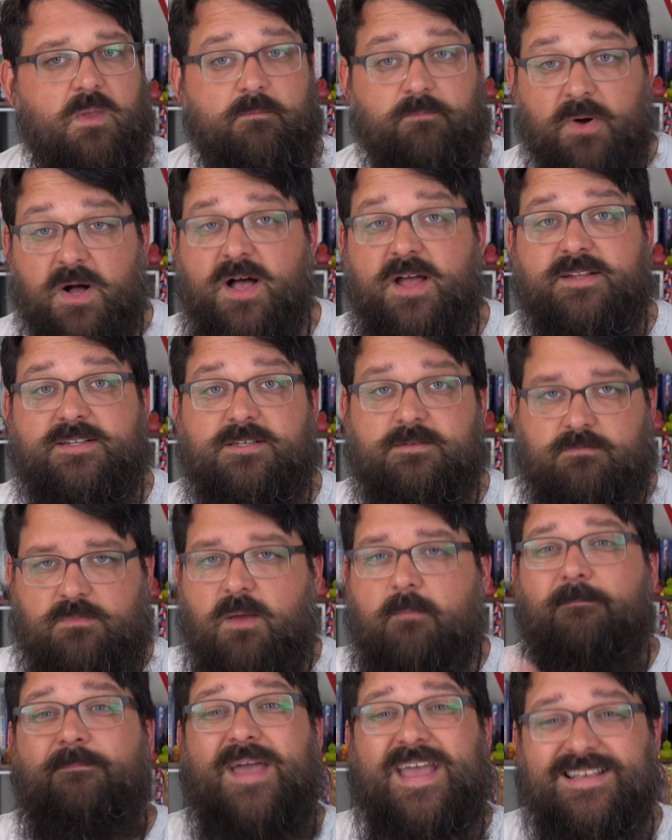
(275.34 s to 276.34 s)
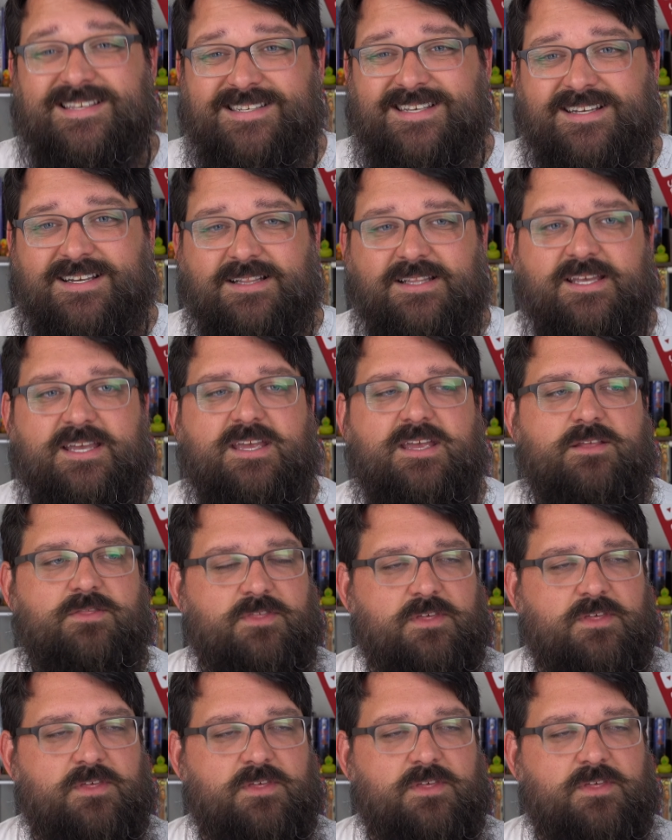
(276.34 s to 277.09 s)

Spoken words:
But basically